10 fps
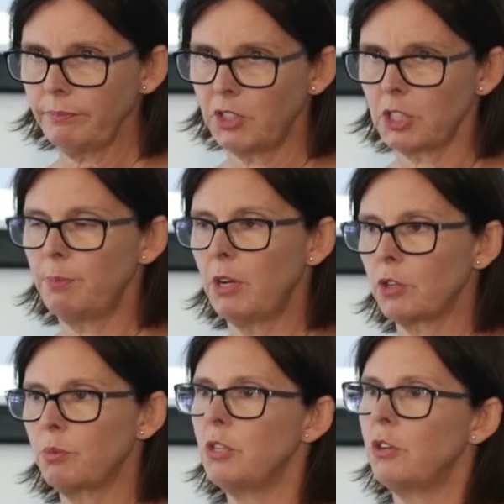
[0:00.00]
just
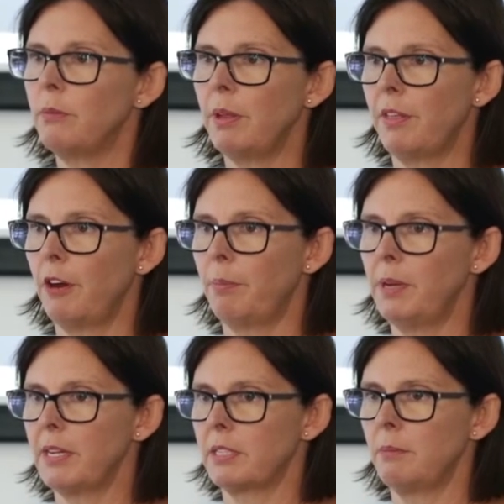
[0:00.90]
because we do them in
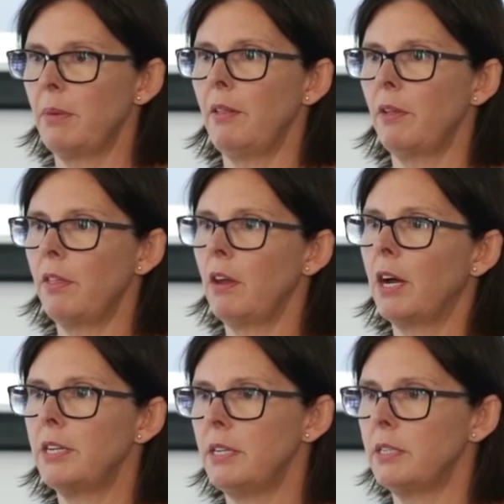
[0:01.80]
therapy doesn't mean that the
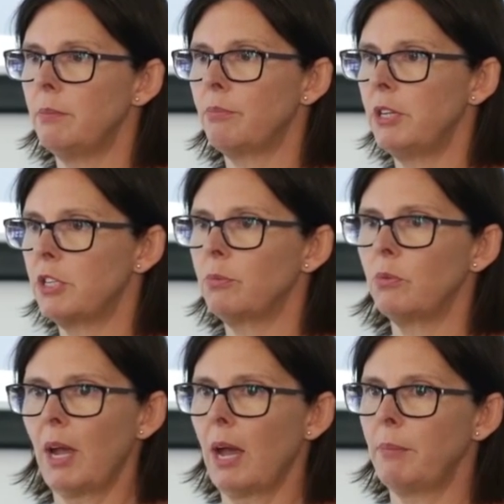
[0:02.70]
ideas in
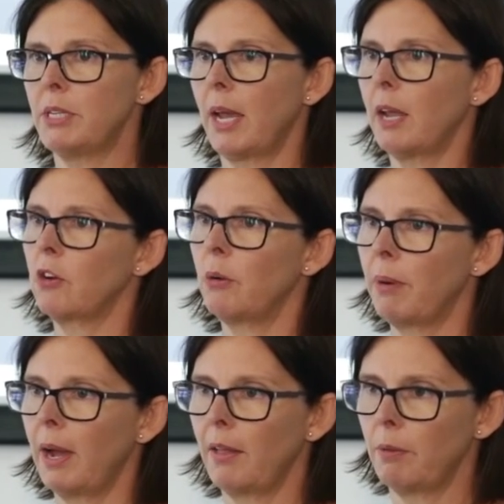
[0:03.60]
principle can't be taken on
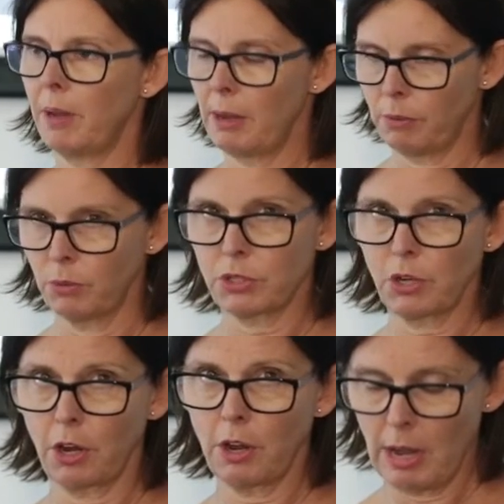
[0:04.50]
by other people.
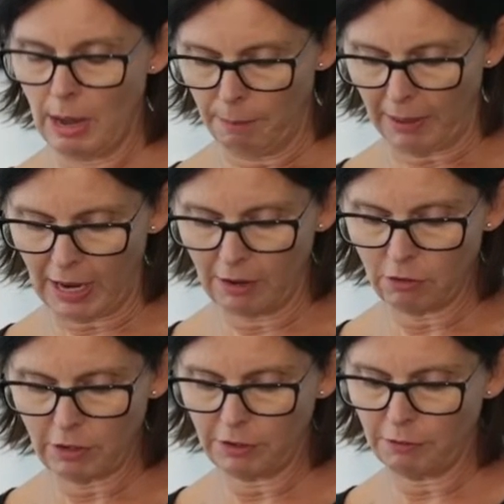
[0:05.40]
So
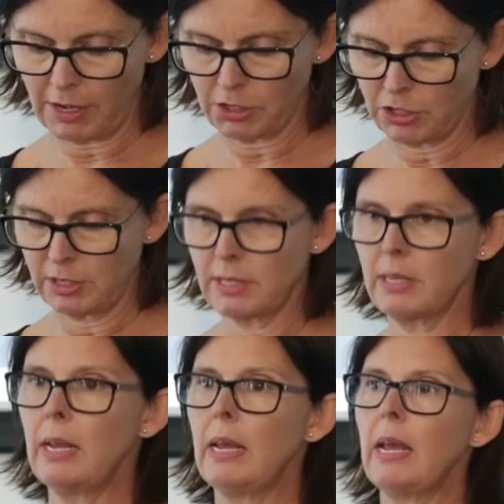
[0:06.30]
behavioural
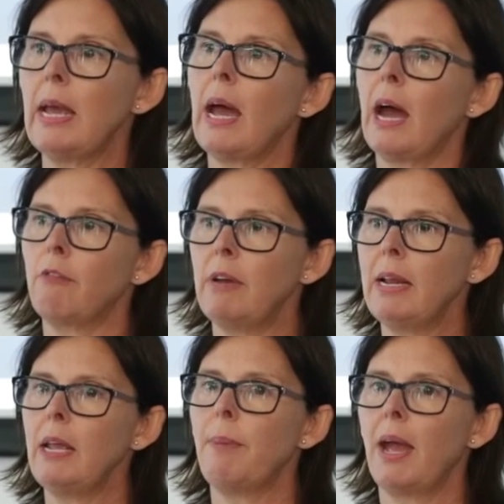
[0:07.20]
interventions are
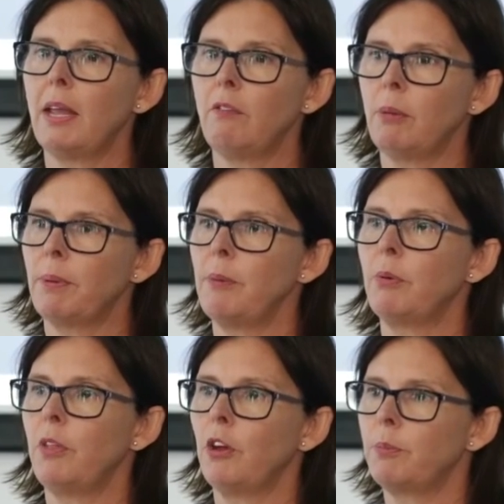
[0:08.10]
really about giving
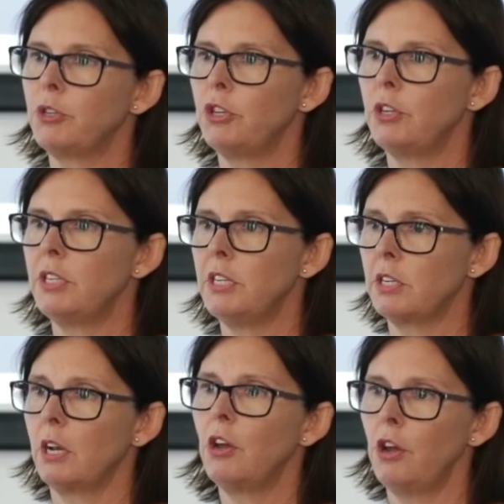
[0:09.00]
people the opportunity
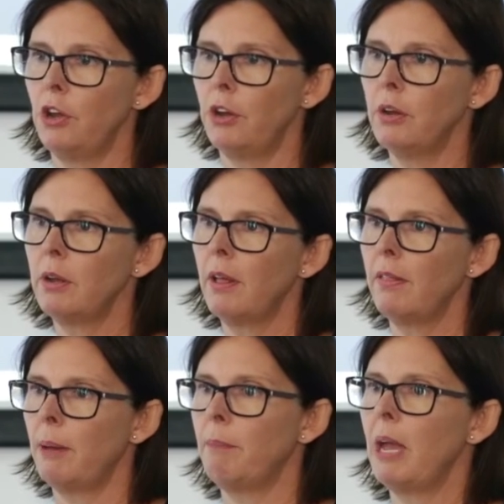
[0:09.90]
to
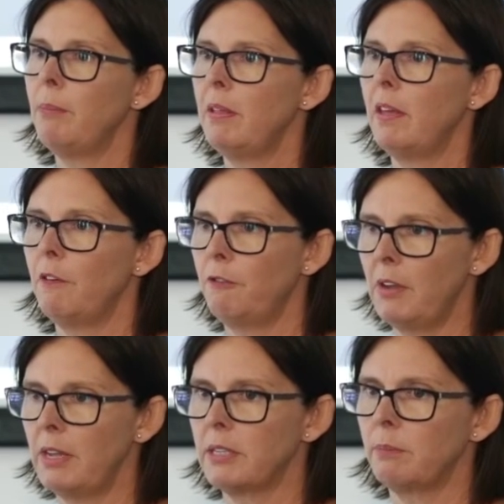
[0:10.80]
learn that maybe their
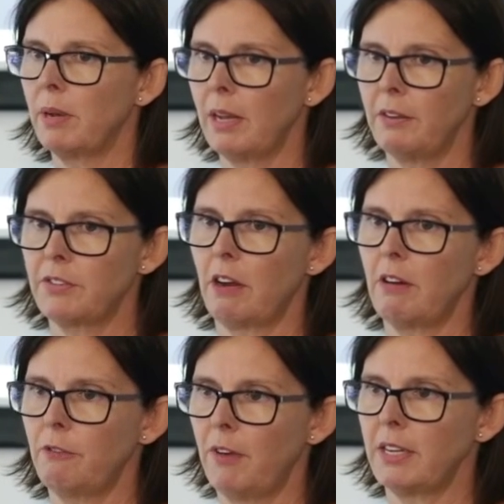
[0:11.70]
fears and beliefs
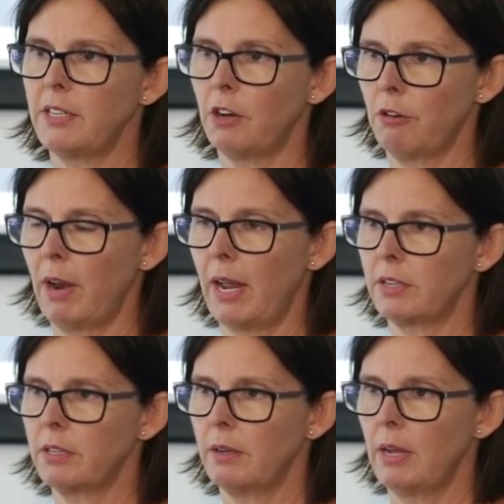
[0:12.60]
are in fact
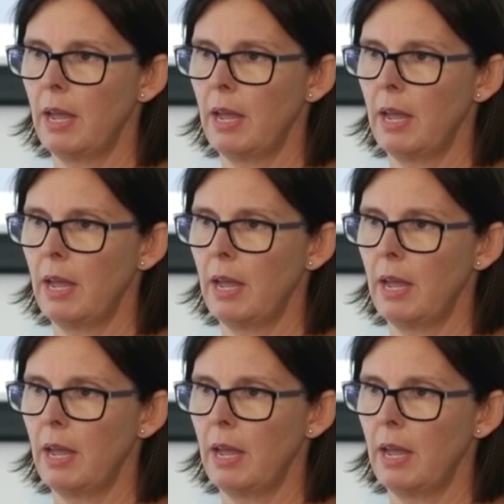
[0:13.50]
incorrect.